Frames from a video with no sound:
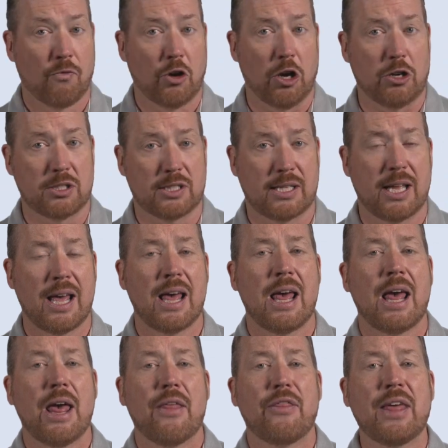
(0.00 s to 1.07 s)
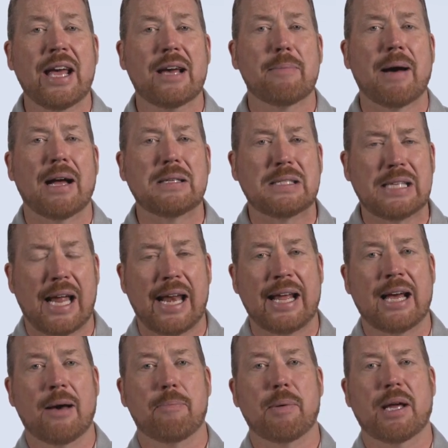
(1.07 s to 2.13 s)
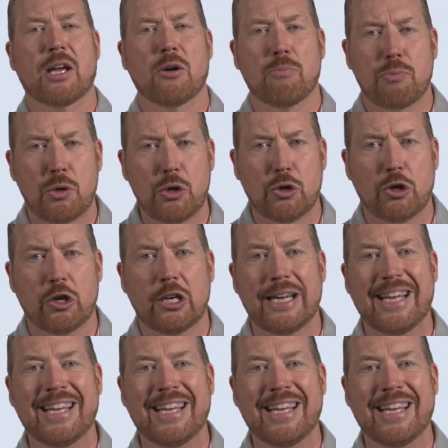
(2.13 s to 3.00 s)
First, think about setting up a computer,